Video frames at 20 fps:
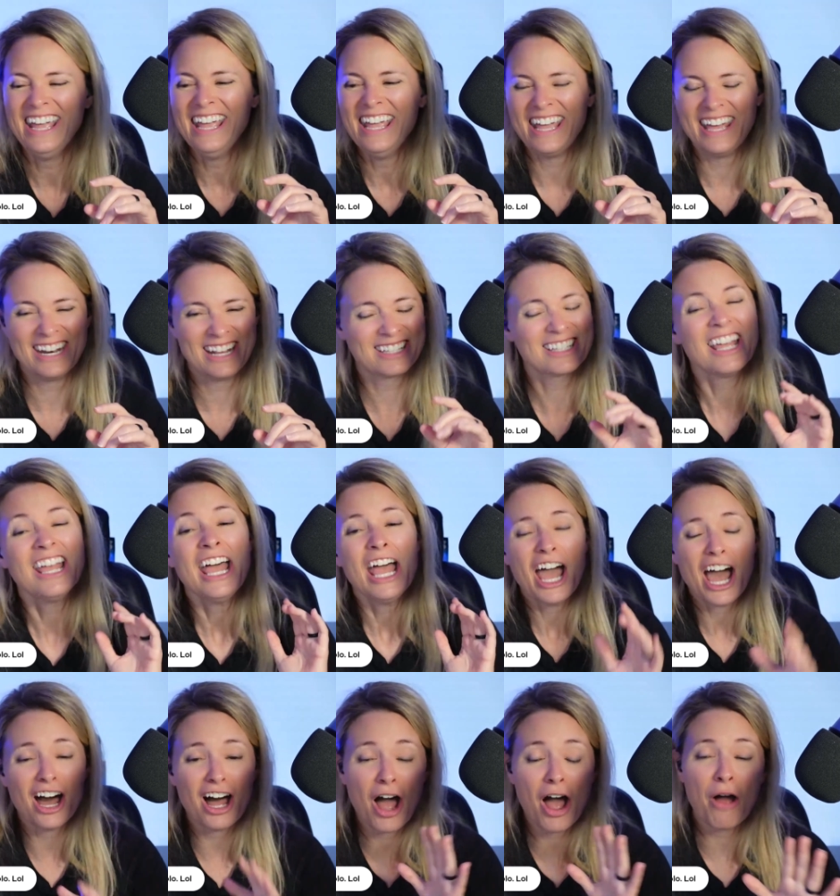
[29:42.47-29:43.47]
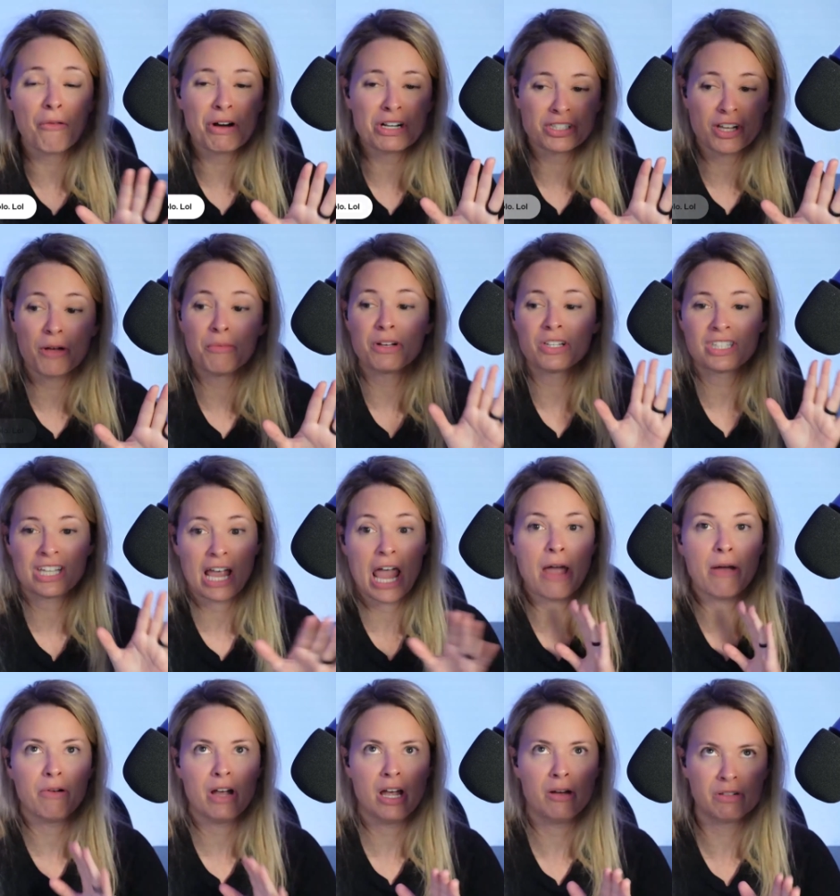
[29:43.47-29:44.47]
It is. Russell, I will say
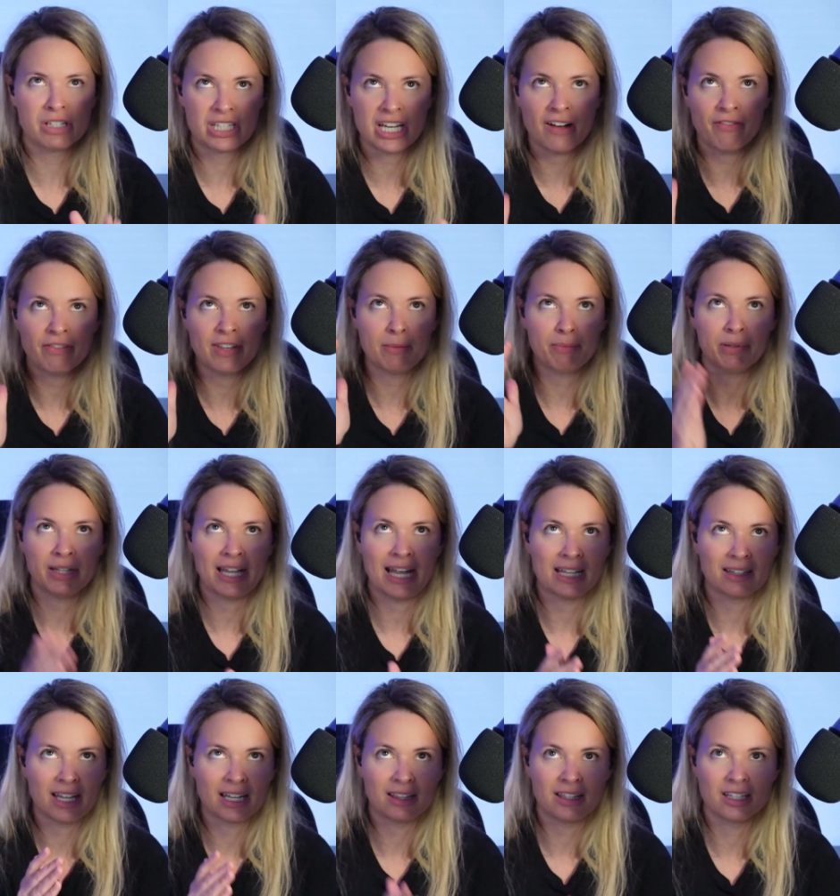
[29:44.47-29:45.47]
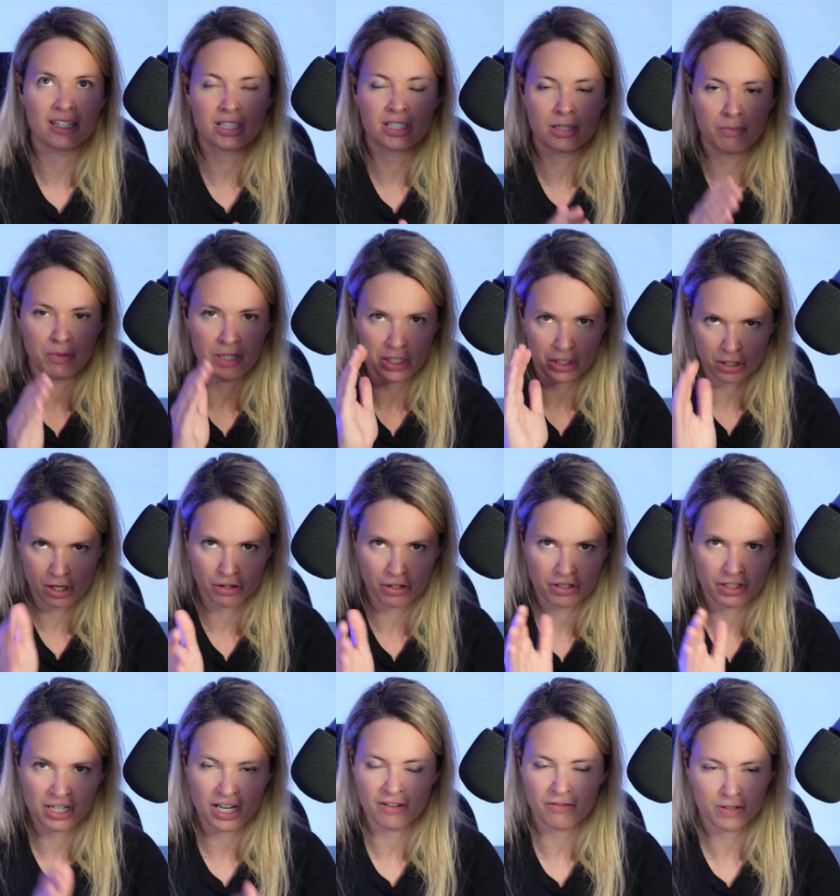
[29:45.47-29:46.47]
it was definitely planned like this to be solo
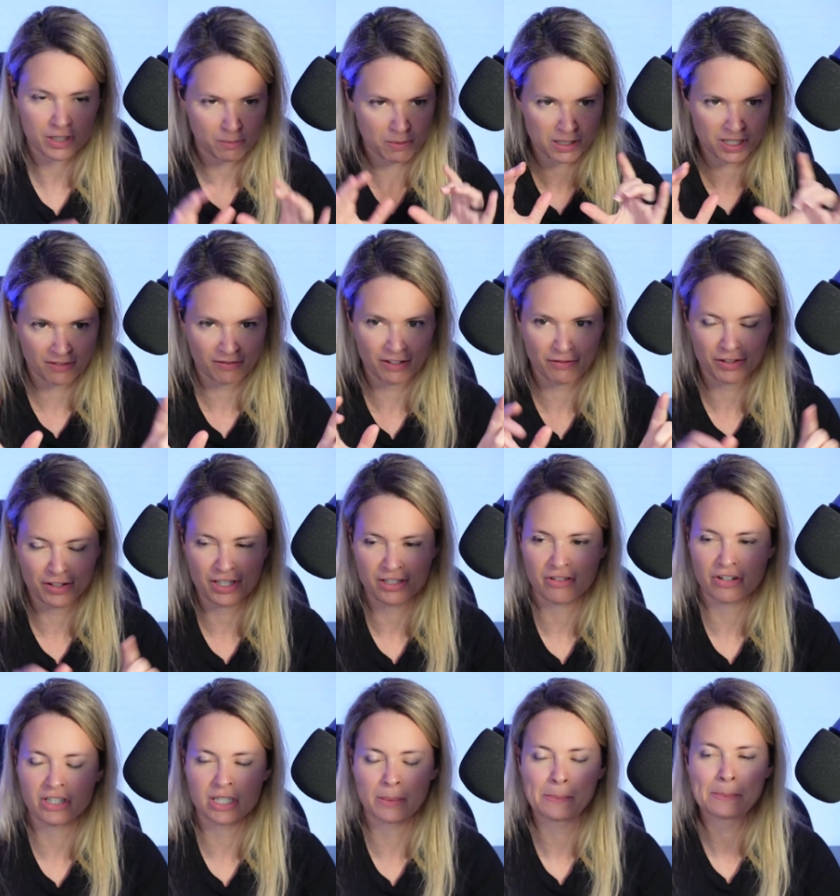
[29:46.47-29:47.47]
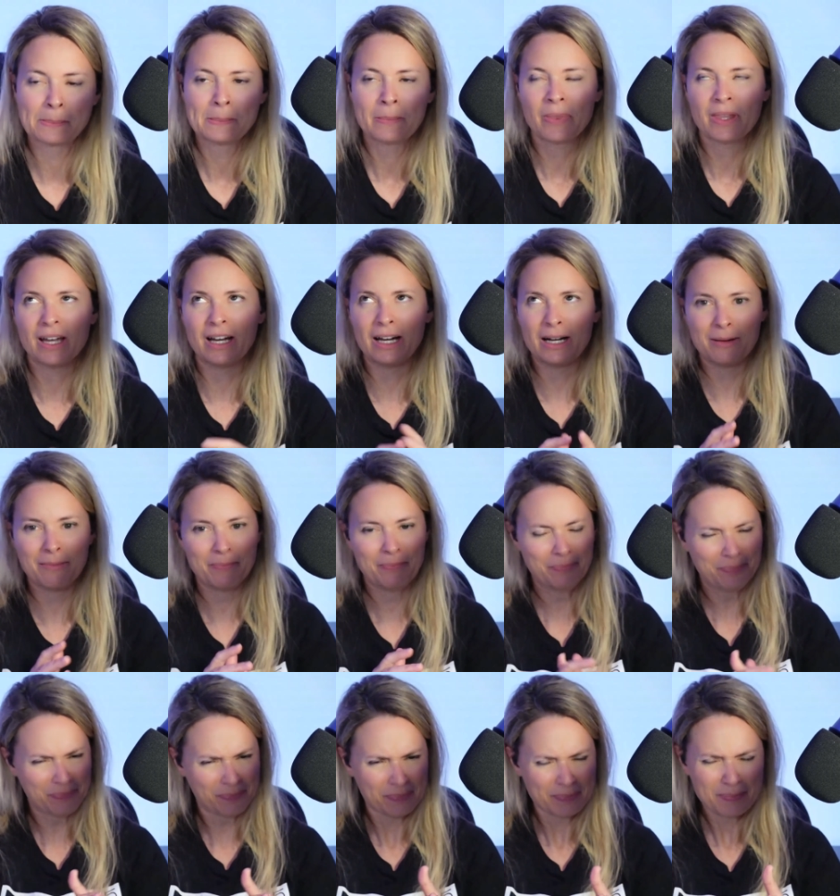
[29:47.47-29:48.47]
today specifically for this reason.
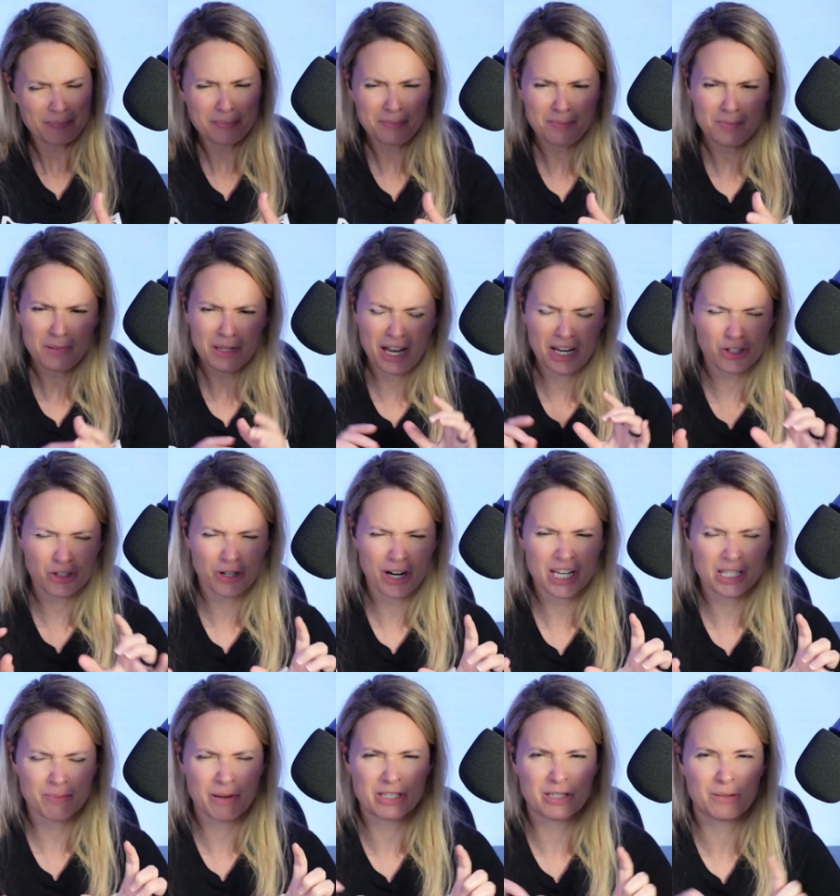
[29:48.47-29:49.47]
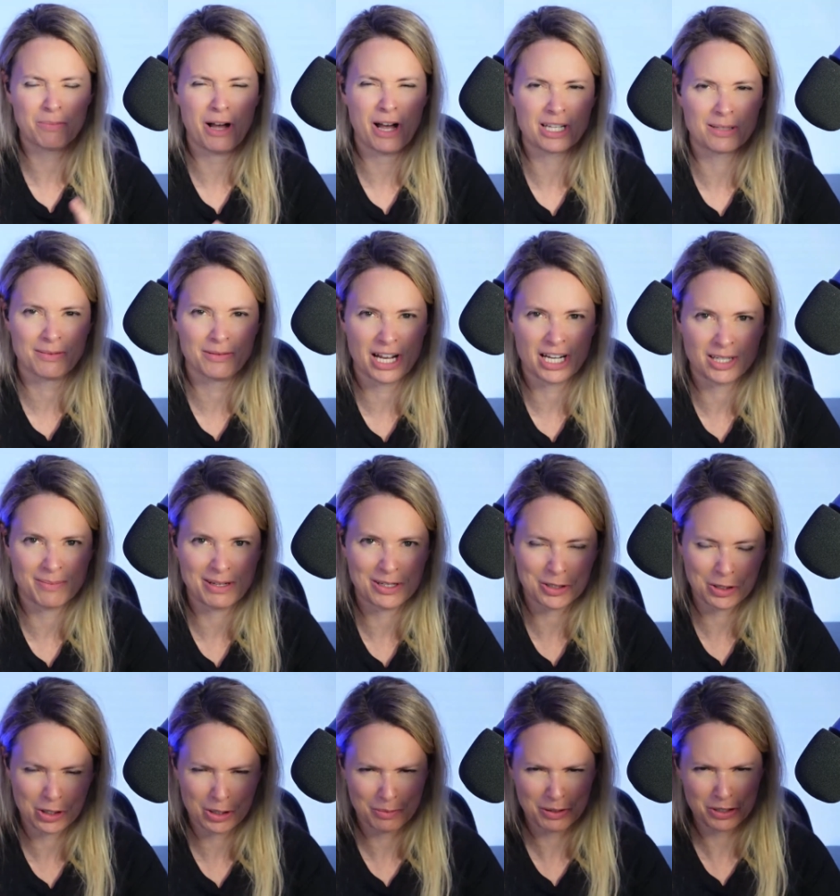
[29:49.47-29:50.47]
I try as much as possible not to be
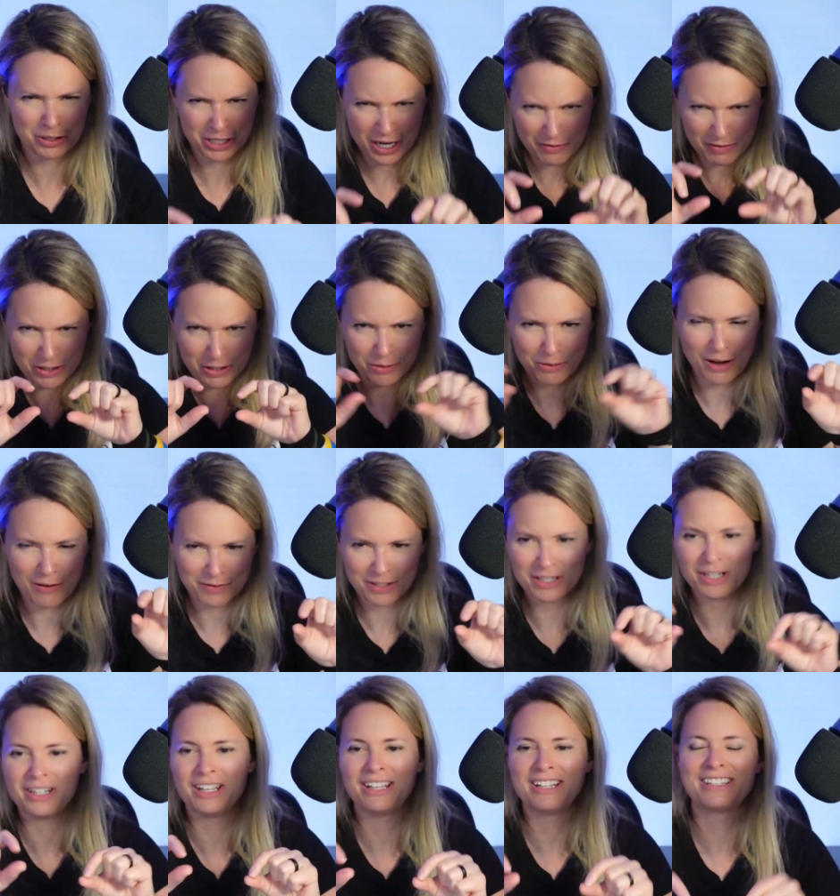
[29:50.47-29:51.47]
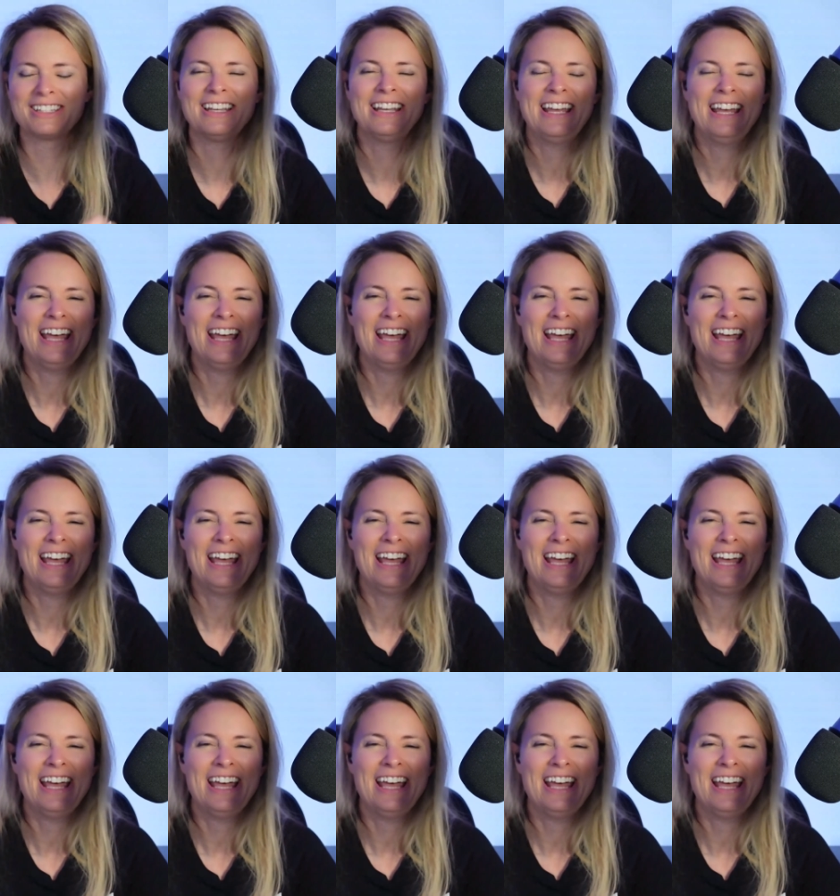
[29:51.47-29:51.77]
solo, but there's every so often it is.